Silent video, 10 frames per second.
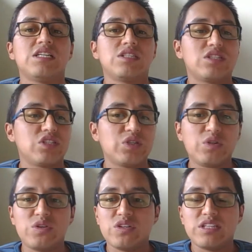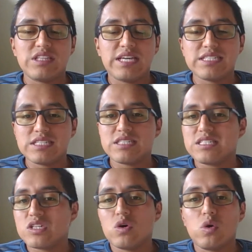So that
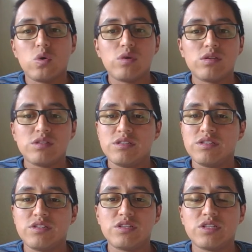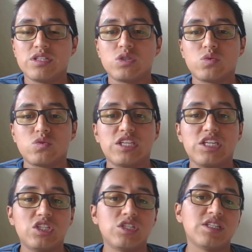is all to
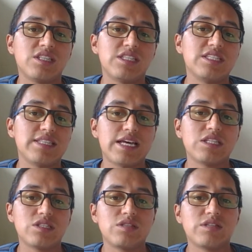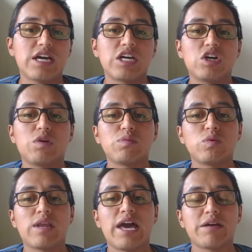teach this lesson. I hope you
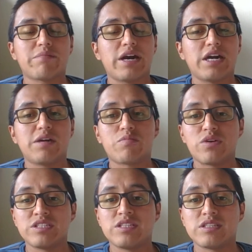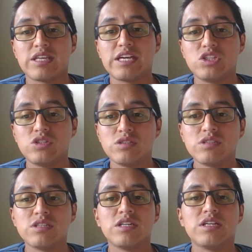like my
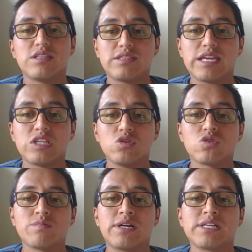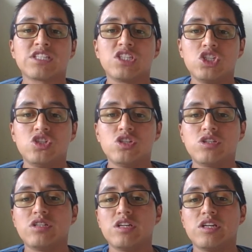presentation. Thank you so much, teacher.